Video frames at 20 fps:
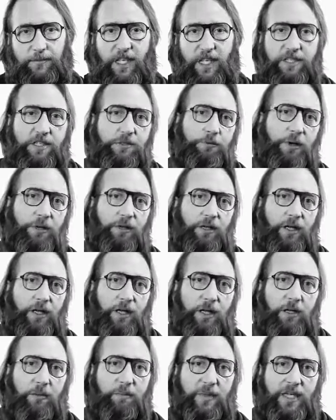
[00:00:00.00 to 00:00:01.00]
This is what
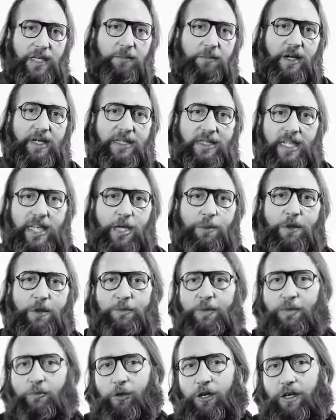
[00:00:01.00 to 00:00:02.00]
me and my team
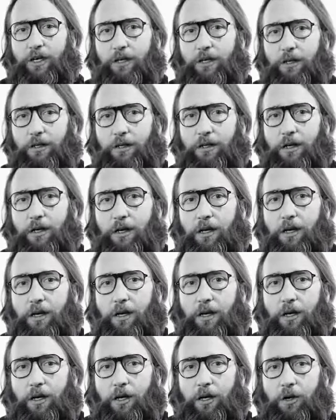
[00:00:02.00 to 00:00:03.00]
have been working on.
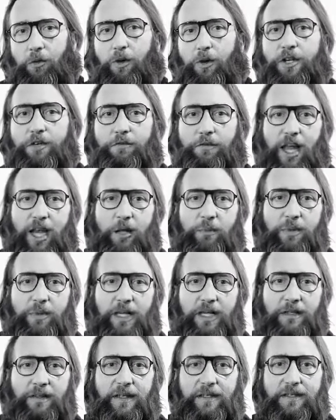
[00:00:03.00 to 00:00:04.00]
We're
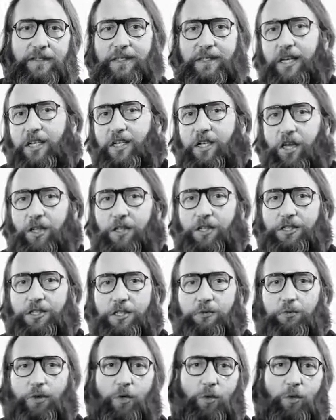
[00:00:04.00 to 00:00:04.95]
developing this technology